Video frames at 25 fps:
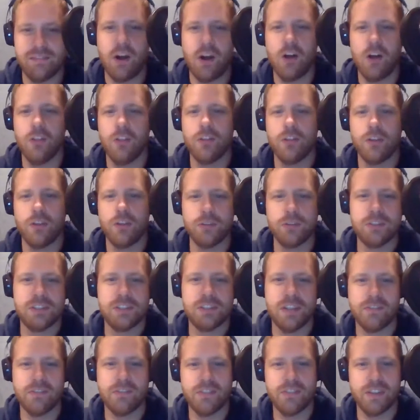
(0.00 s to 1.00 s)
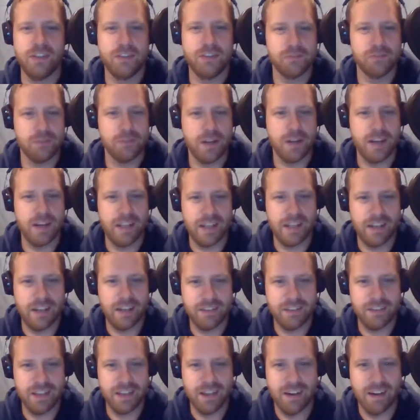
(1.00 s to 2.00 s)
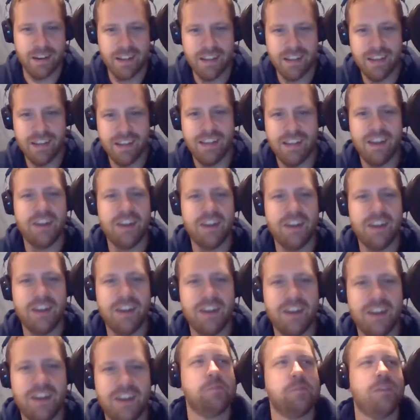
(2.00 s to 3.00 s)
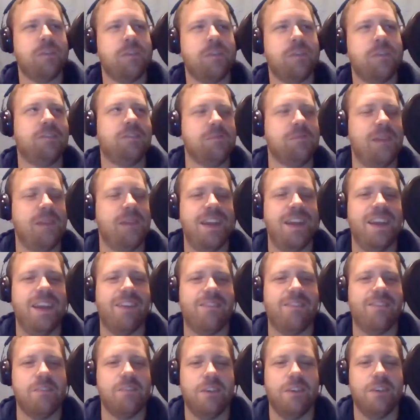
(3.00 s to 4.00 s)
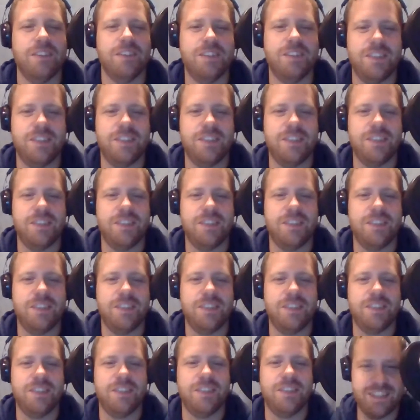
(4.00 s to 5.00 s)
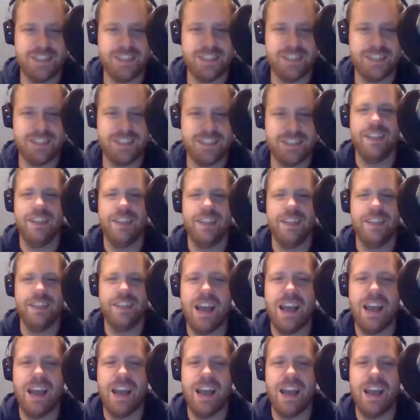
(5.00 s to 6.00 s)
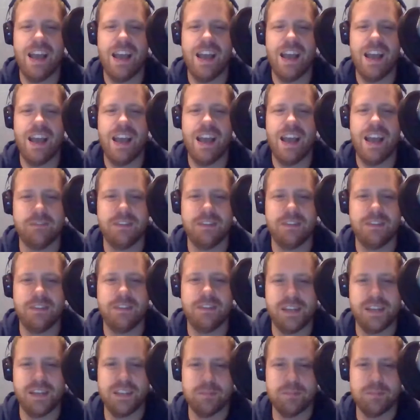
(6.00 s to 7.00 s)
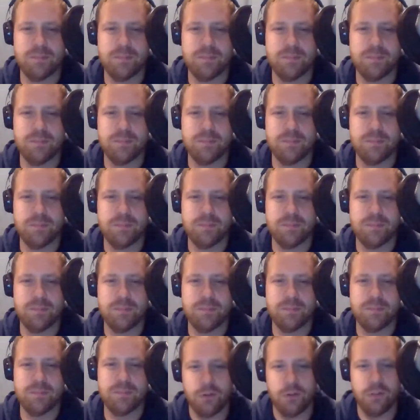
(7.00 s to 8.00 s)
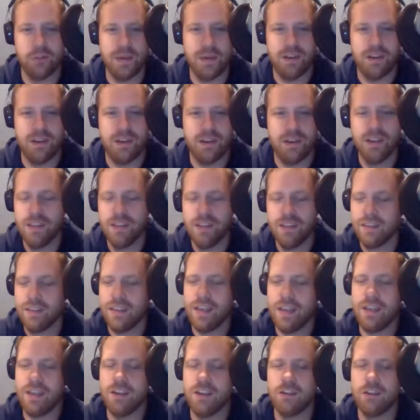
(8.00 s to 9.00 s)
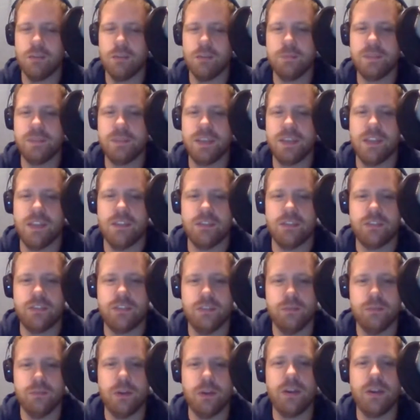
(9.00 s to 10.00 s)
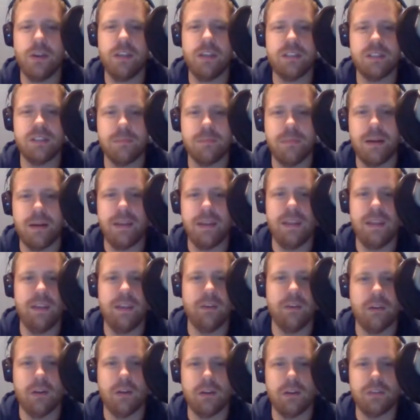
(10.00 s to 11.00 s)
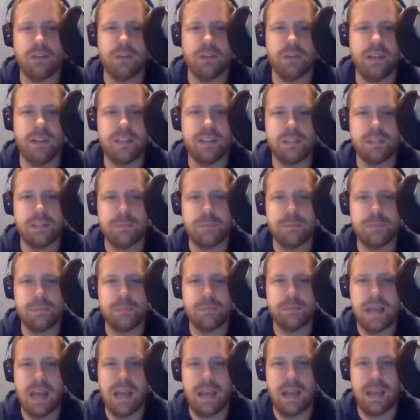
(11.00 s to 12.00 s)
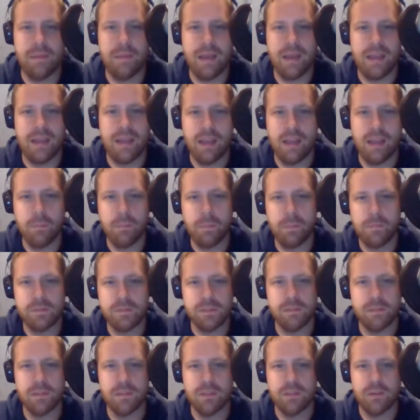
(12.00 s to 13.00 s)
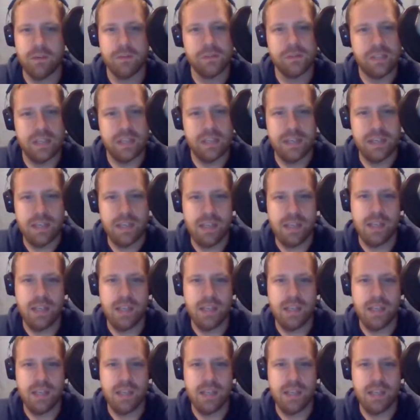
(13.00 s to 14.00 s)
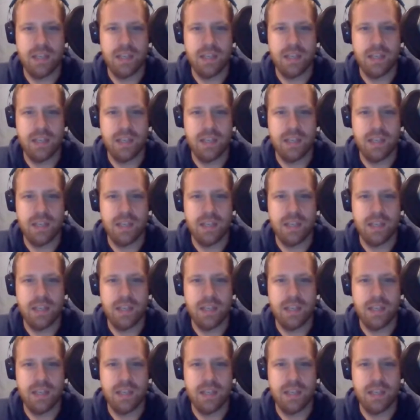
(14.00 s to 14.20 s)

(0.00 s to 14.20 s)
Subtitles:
the good stuff that he's writing out there. Also, remind everyone to add a charity aspect to your fantasy experience. It will make the whole thing better. Get your group together to donate some money or donate some time and help those in need.